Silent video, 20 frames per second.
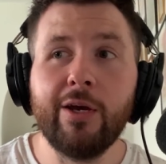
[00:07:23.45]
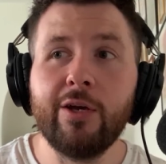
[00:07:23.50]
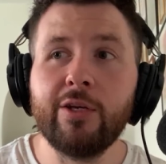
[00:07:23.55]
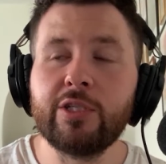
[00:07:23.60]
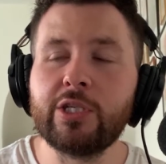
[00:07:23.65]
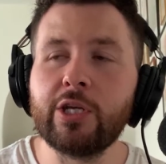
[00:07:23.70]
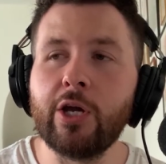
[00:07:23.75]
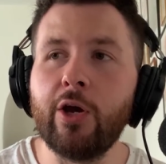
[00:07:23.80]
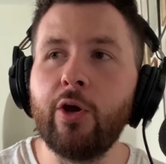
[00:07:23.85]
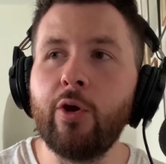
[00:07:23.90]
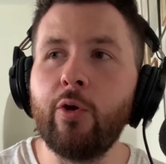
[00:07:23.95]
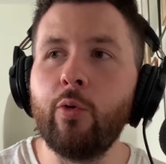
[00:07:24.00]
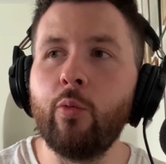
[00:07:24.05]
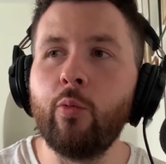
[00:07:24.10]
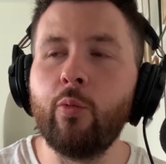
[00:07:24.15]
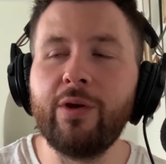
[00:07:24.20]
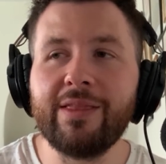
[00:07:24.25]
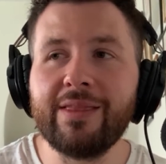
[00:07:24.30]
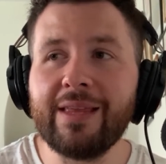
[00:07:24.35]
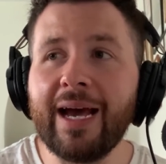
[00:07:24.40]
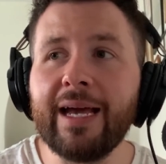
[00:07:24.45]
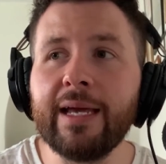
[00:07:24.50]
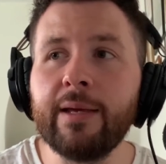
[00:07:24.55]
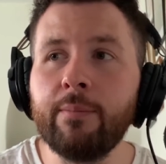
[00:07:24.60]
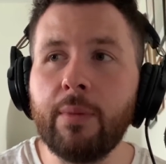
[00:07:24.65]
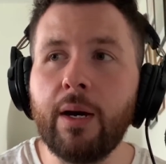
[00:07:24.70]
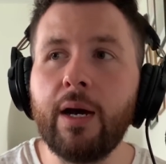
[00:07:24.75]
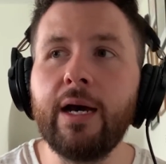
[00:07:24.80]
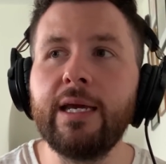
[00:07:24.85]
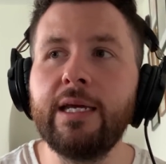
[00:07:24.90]
So with that in
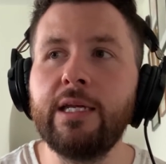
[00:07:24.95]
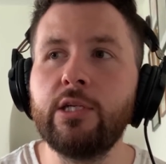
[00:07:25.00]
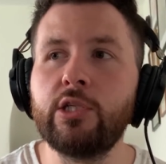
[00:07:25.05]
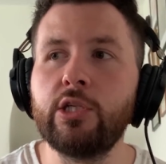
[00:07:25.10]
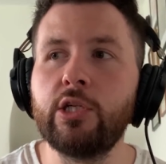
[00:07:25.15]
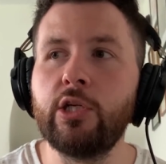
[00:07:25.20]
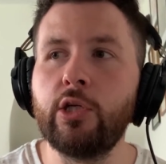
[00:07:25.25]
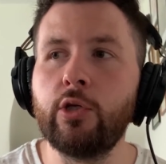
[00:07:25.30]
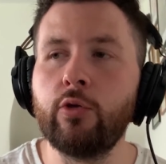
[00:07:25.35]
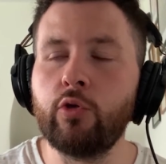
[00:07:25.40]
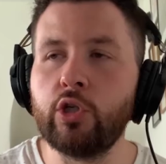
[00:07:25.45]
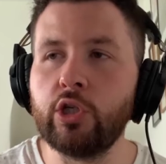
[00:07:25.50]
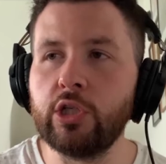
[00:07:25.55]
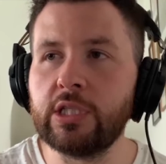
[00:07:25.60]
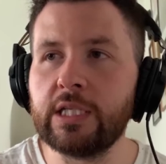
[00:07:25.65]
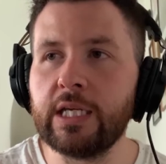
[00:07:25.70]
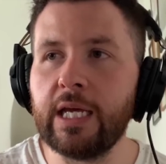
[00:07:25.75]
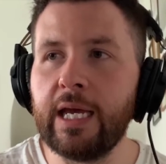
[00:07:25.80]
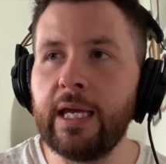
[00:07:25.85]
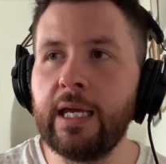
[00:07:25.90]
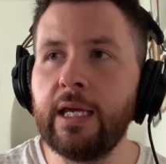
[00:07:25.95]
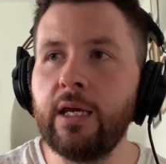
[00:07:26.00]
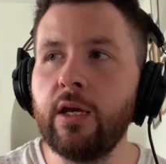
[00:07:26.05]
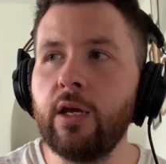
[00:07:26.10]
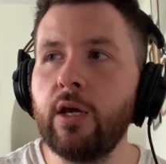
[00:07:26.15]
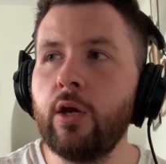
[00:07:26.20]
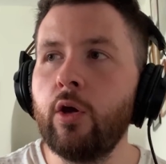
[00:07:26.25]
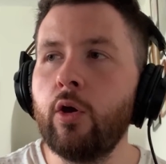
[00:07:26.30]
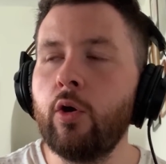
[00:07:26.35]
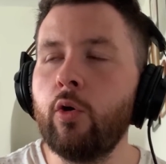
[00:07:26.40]
mind, you should say,
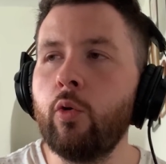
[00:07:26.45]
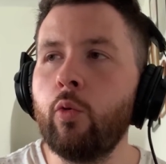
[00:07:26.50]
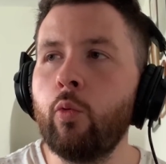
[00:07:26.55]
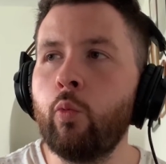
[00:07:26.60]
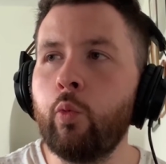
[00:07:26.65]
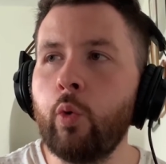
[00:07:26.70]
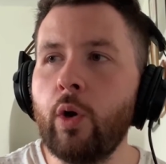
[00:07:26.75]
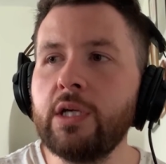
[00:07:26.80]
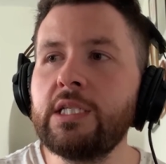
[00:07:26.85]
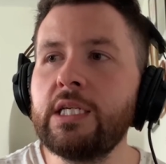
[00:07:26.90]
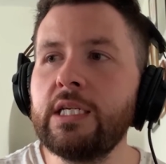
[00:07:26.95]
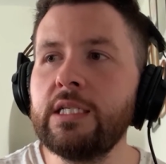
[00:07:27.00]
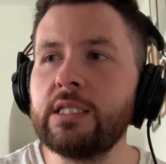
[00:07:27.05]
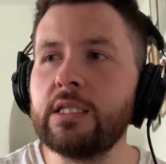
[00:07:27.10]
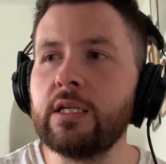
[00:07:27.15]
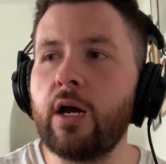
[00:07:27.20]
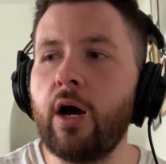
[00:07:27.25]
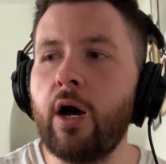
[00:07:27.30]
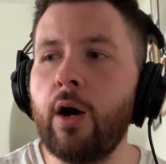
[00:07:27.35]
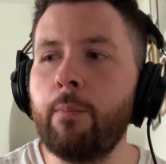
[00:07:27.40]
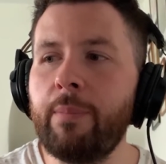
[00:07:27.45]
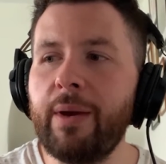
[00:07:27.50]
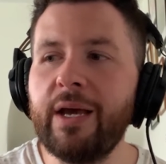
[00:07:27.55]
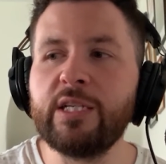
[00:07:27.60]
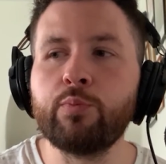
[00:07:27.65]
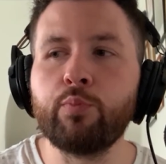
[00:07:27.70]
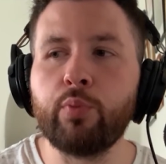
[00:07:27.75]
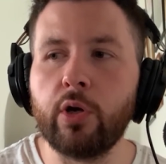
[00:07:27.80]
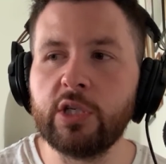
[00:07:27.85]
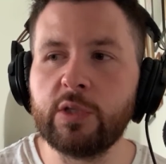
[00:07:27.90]
what is our
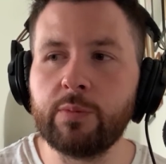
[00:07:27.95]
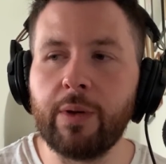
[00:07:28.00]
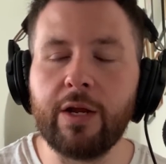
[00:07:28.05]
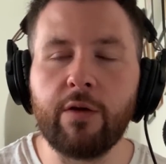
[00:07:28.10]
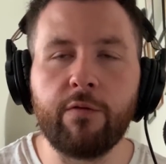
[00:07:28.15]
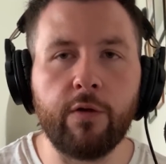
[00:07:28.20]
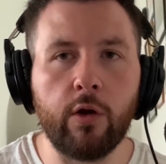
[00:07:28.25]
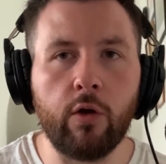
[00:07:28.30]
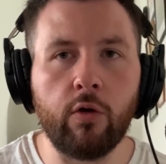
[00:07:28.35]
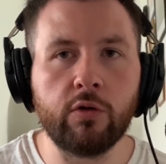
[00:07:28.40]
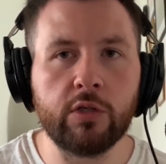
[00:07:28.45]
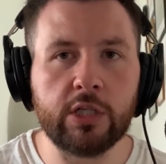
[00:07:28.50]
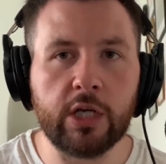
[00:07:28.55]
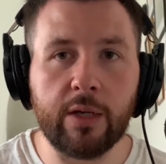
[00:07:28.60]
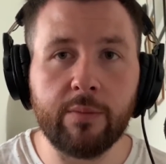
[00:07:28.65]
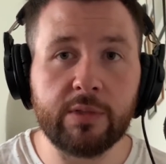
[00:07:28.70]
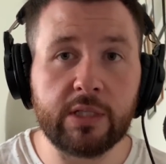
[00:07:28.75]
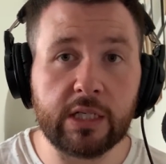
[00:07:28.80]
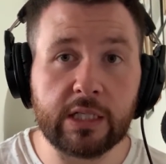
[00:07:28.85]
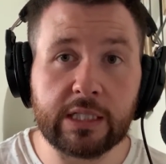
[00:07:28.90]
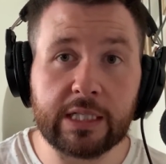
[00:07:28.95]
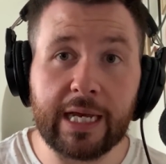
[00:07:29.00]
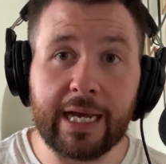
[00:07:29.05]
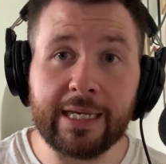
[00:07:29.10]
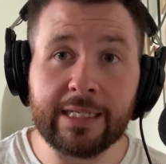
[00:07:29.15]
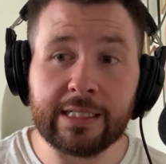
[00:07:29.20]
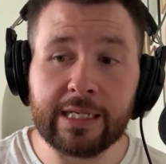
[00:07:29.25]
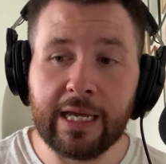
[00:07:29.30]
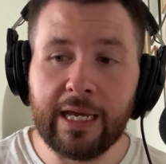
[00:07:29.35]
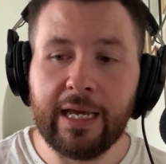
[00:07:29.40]
best prospect for long-term
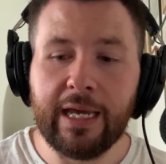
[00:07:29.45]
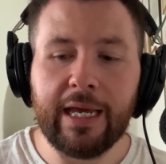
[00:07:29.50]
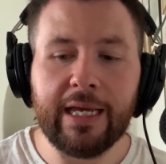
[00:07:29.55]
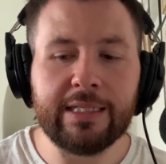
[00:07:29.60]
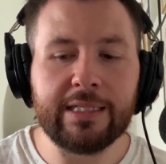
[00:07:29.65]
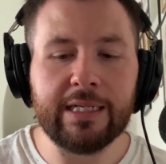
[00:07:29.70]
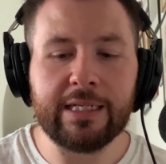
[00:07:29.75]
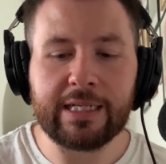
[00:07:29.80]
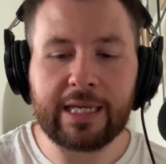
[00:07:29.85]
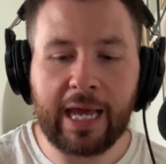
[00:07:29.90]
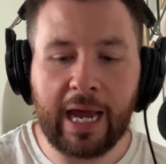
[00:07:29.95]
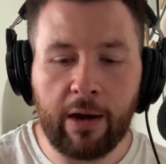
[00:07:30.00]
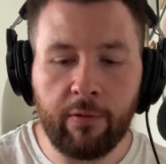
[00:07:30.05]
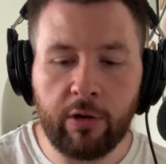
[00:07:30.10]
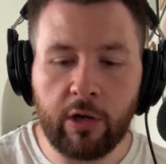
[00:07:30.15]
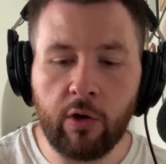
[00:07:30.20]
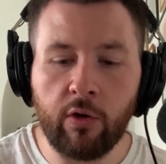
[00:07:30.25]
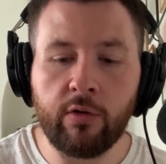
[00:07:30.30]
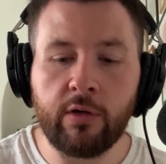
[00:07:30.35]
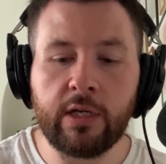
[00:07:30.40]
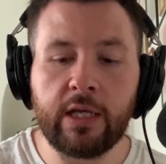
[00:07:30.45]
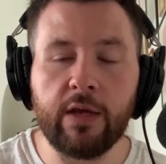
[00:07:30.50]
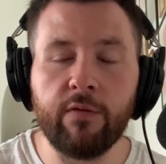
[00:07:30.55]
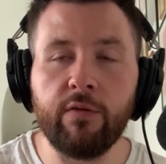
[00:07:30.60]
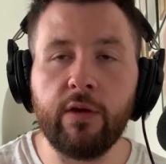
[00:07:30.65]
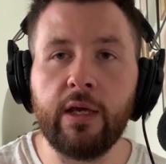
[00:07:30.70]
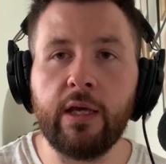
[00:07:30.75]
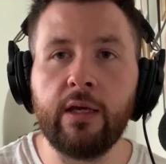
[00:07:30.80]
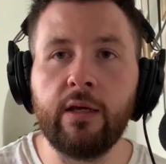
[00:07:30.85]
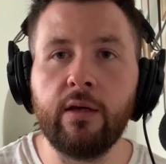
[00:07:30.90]
success? Is it to carry on
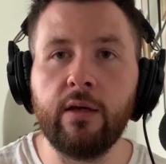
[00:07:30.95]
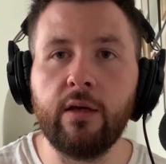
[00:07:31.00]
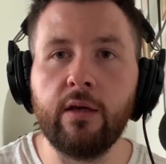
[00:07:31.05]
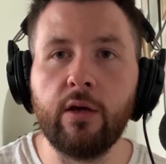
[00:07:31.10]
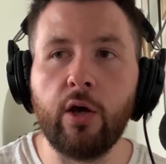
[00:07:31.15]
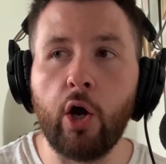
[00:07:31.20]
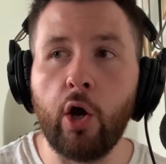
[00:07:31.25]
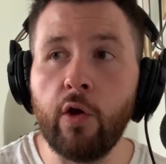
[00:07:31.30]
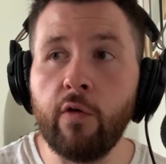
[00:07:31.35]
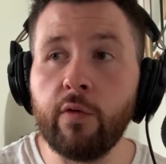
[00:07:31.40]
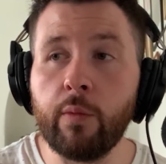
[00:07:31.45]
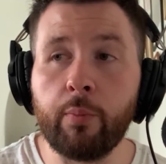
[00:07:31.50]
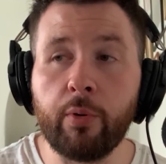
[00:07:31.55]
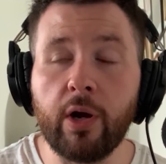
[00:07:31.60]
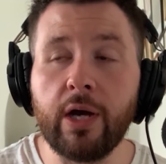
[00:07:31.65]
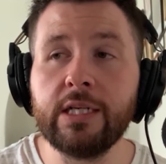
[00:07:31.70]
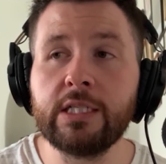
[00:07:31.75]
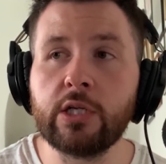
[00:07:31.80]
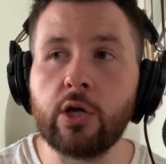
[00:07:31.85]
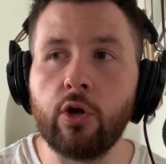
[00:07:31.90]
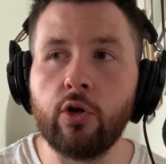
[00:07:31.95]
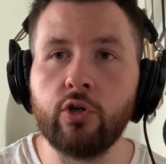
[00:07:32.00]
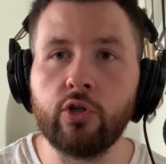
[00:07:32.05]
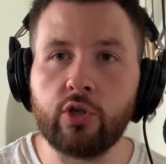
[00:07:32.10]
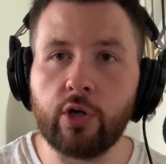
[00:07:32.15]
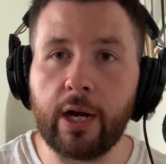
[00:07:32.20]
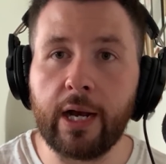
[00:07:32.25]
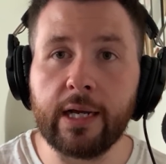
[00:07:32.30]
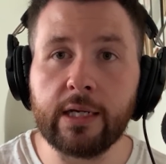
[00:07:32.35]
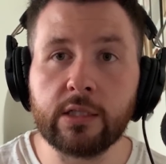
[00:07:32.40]
giving overpriced
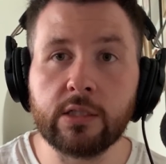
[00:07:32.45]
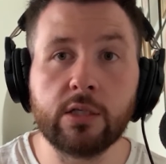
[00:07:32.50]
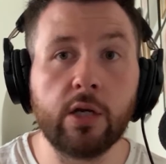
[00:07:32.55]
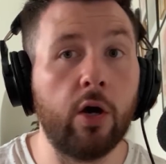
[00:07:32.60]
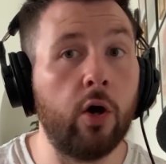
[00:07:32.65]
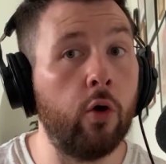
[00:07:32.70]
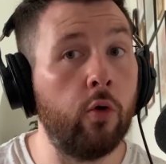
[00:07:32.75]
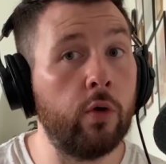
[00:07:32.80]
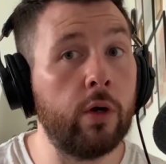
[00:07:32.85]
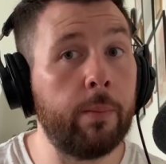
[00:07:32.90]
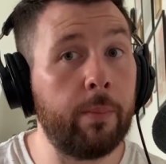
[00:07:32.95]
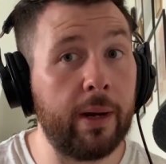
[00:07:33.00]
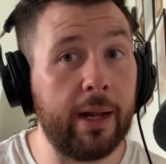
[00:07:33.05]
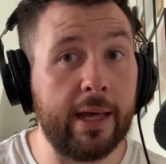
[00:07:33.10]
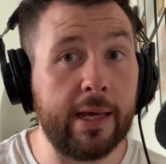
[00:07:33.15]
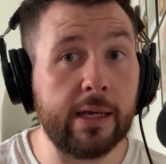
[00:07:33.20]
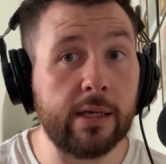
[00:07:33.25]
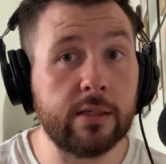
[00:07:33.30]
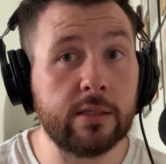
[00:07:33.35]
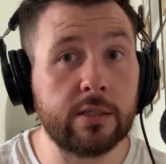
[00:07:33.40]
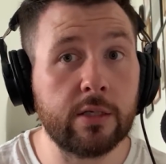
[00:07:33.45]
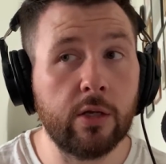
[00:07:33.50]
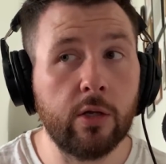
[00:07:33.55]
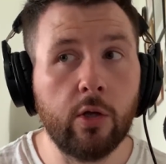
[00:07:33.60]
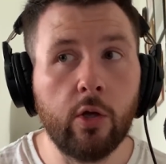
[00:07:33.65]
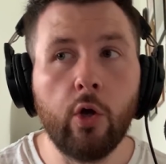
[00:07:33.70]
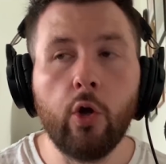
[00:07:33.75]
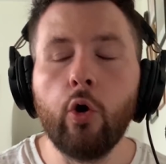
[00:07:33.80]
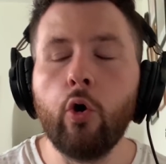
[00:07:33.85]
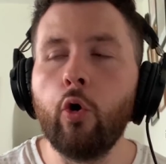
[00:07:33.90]
contracts to older players,
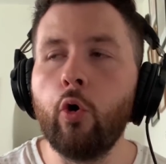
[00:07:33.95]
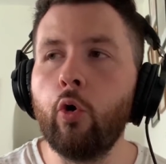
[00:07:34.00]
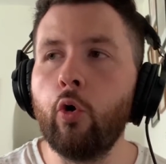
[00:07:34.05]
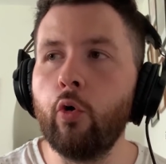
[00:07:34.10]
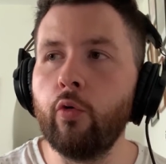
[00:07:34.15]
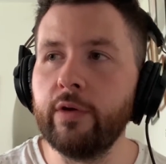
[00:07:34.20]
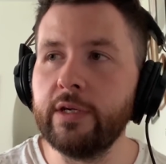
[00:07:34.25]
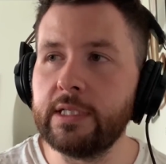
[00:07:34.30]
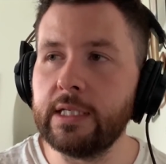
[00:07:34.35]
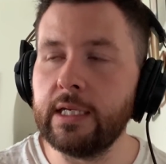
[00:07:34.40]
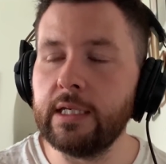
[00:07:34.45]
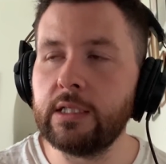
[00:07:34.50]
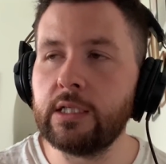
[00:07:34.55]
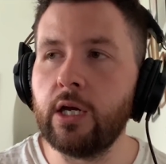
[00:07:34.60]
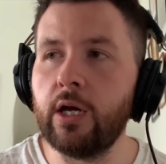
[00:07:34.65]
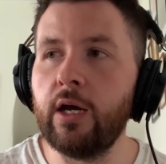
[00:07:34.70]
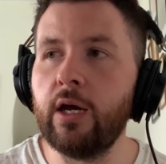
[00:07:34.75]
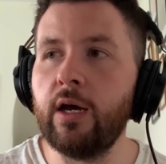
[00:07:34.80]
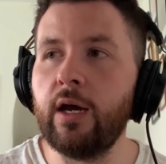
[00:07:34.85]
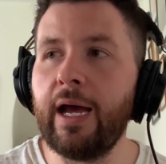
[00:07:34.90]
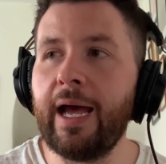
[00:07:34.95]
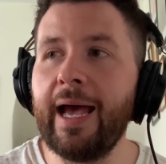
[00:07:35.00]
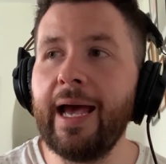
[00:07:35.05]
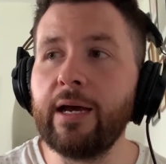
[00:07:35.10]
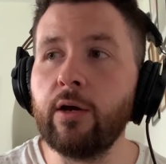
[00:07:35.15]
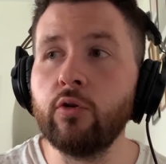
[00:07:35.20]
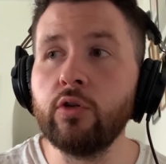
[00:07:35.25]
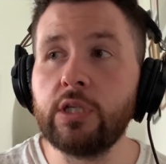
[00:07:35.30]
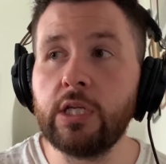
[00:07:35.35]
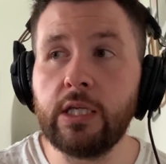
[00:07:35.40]
or is it to
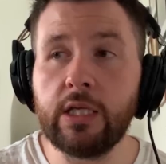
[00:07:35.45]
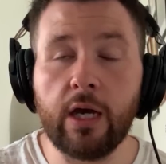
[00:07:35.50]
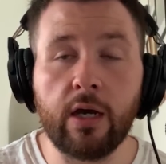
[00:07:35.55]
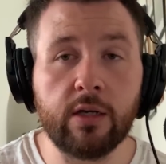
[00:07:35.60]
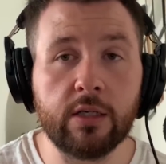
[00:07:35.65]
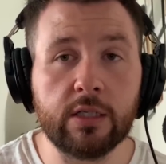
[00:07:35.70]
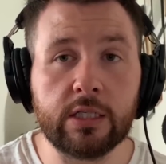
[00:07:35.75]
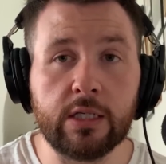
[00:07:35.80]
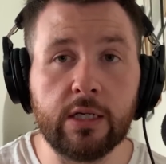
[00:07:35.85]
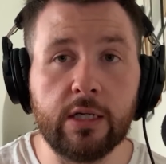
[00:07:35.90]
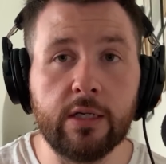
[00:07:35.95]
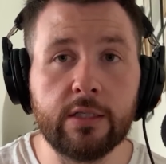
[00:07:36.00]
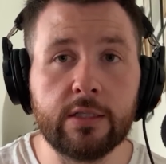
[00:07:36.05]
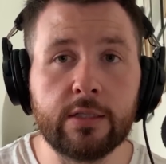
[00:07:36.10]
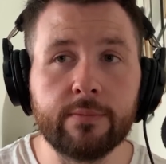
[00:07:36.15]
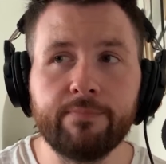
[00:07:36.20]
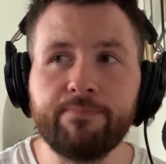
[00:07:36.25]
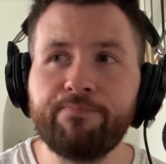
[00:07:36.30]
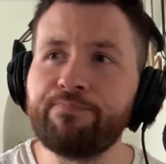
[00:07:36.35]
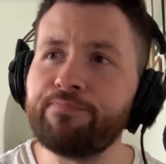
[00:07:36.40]
hang on to youngsters